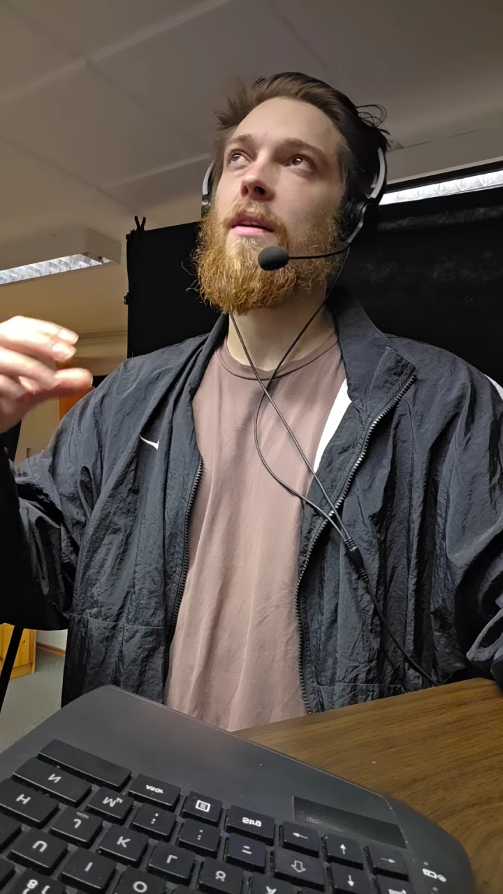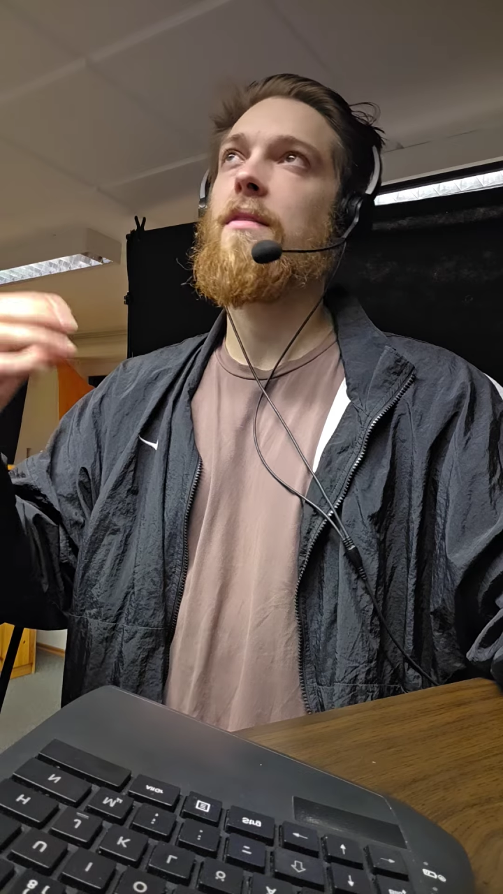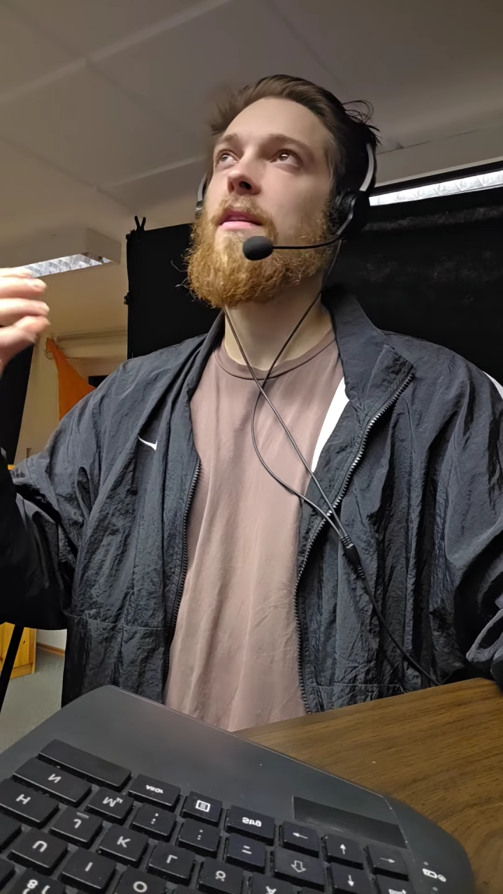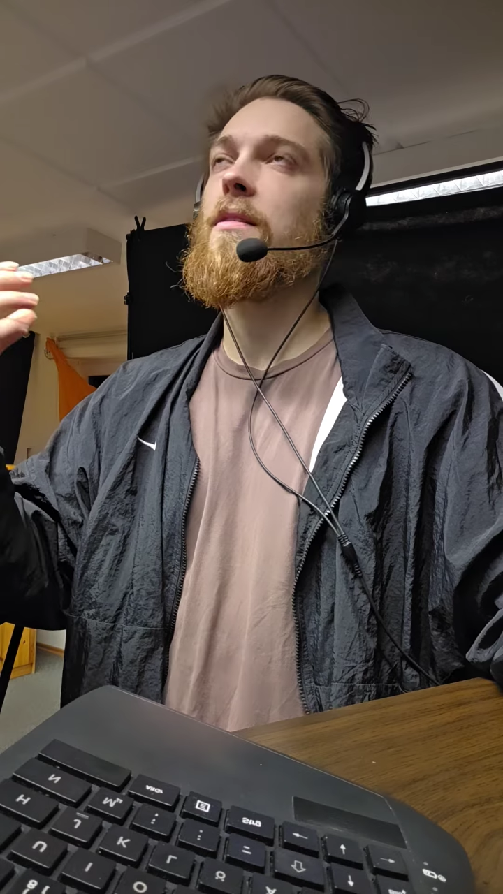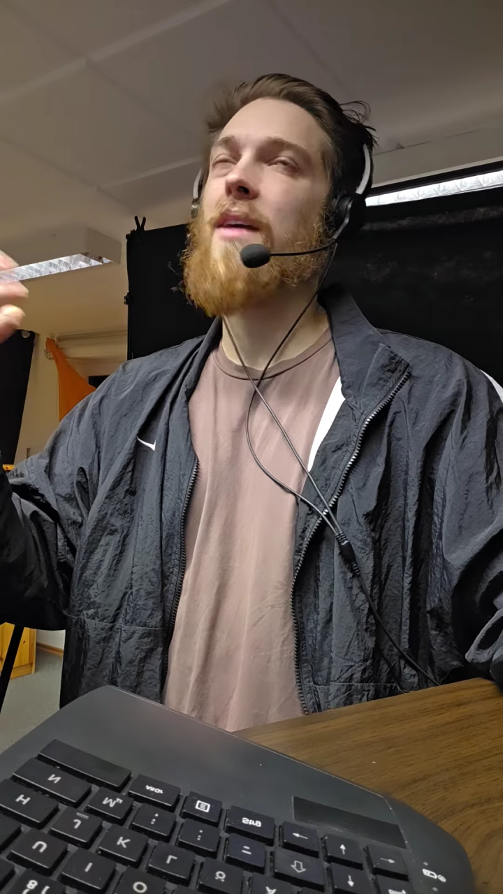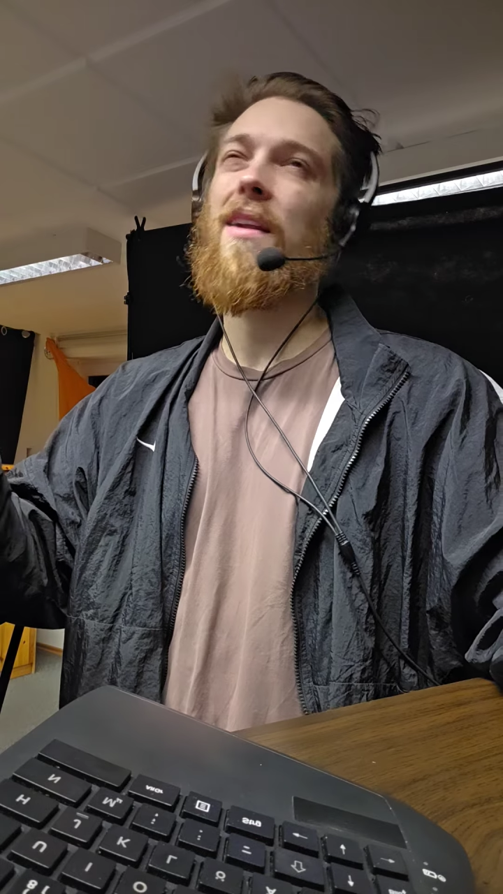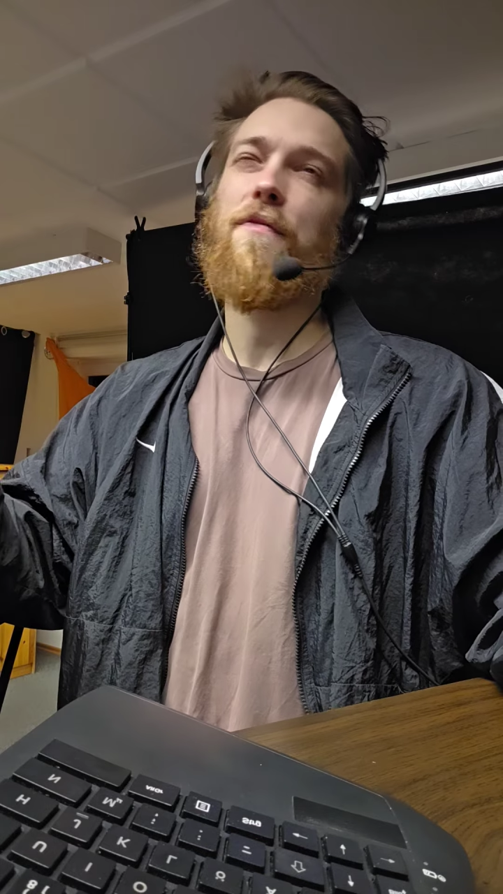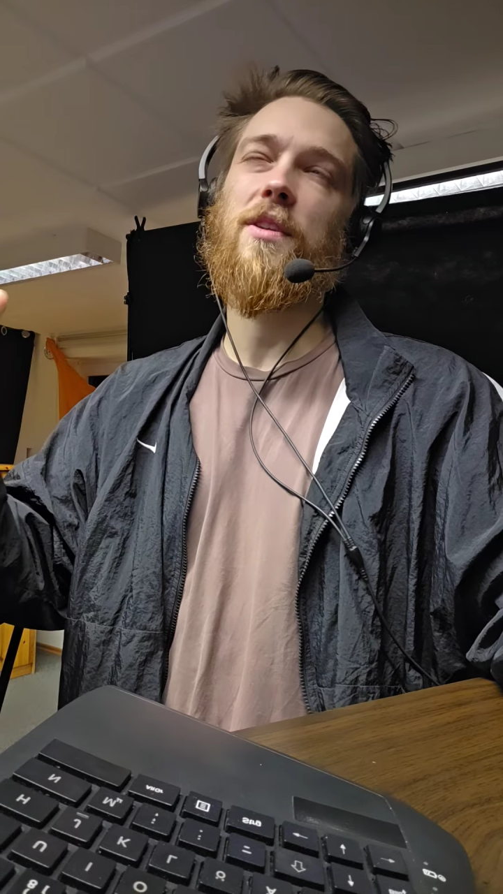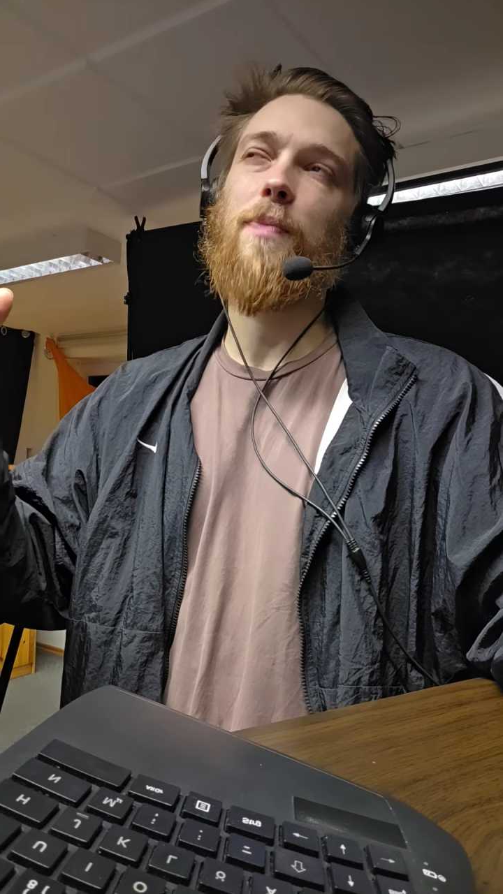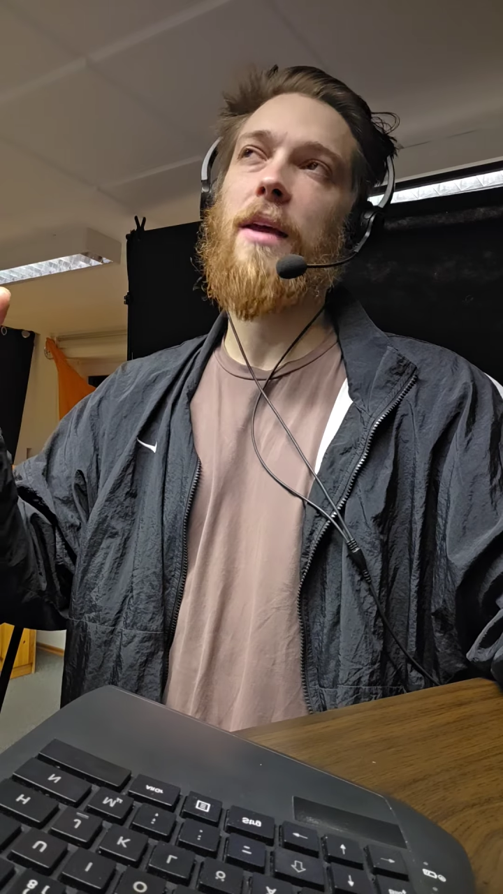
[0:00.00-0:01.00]
and it is kind
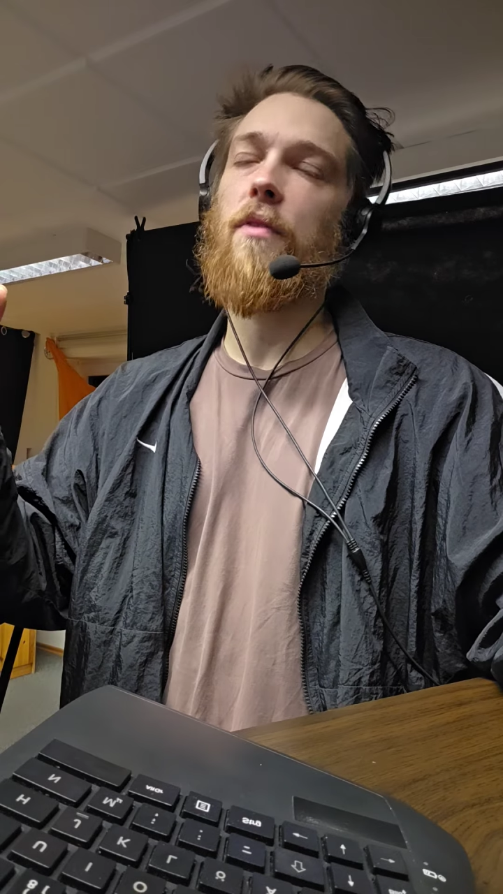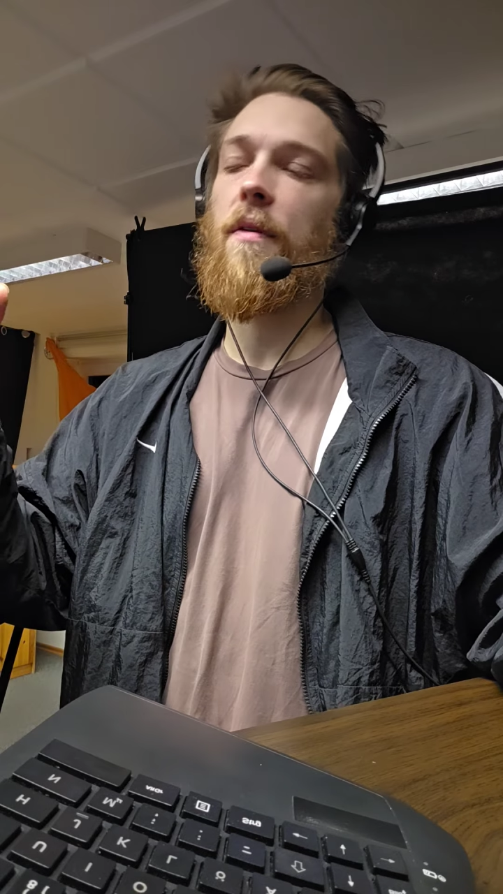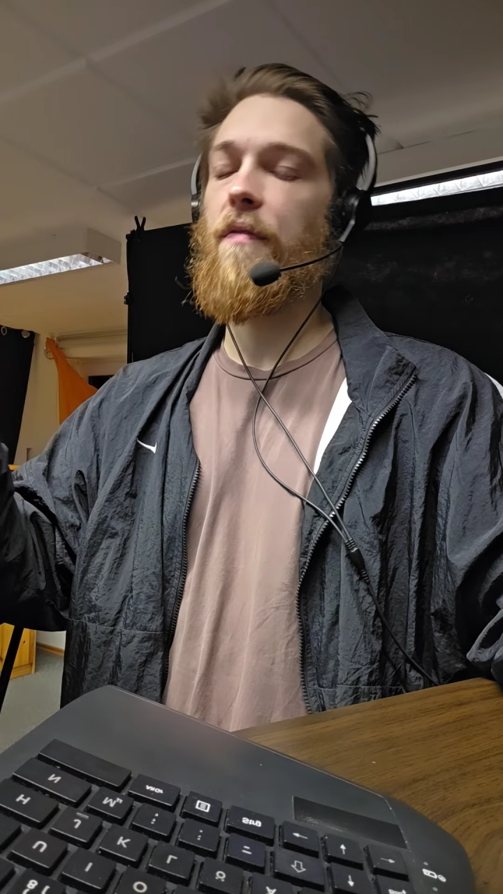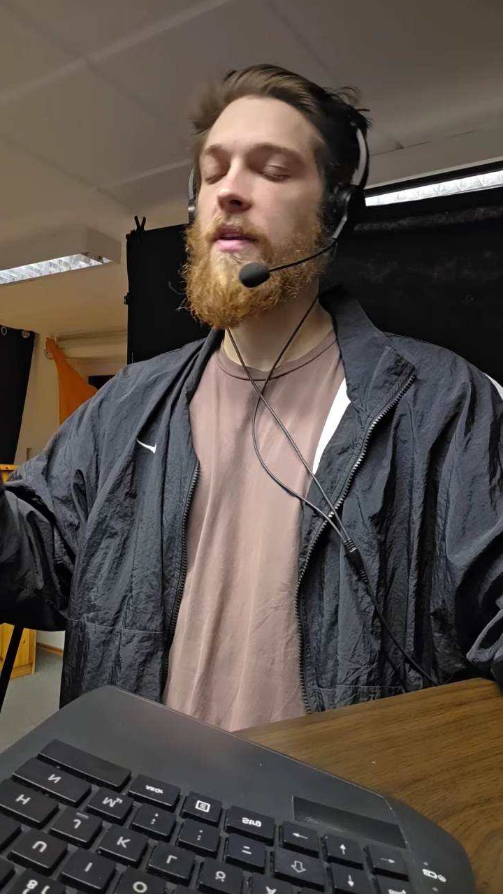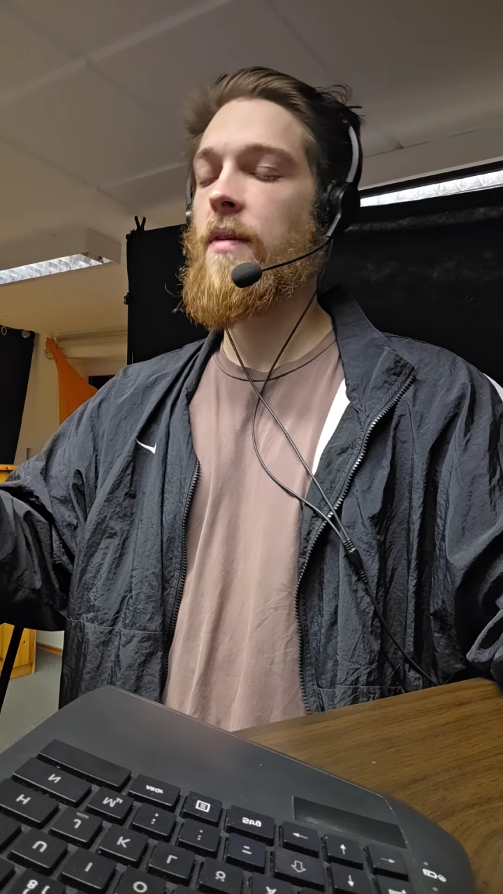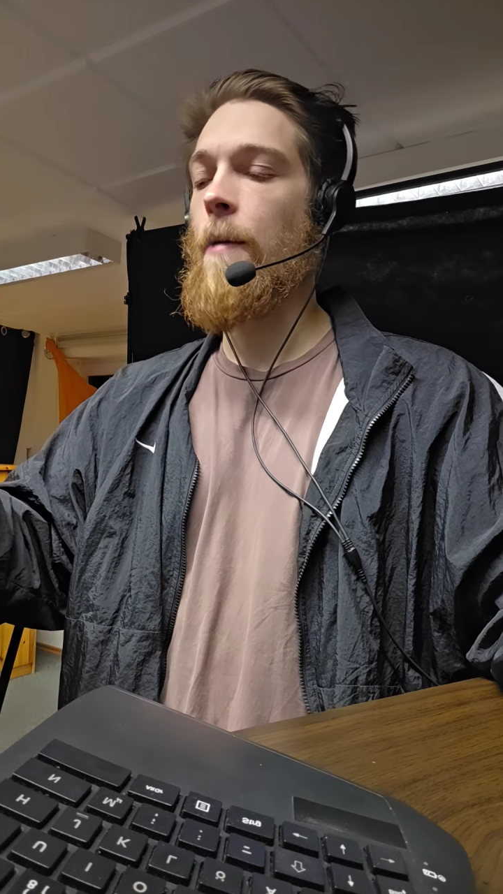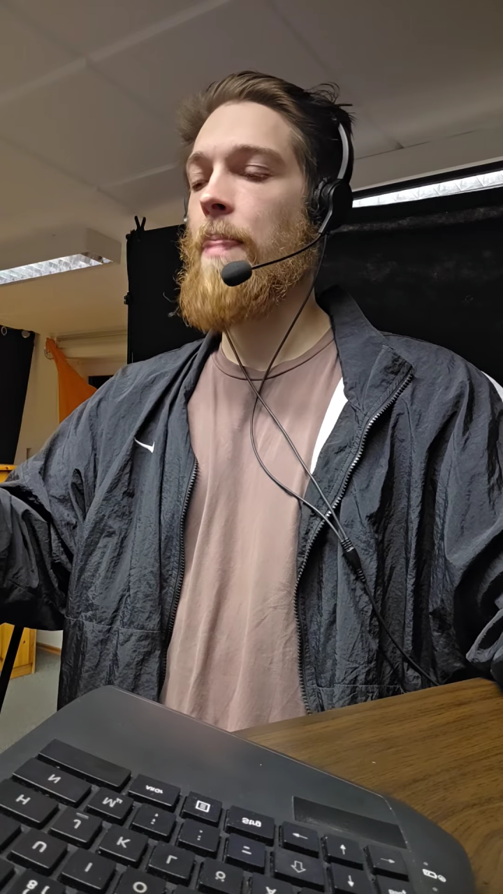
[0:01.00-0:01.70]
of displayed on their face.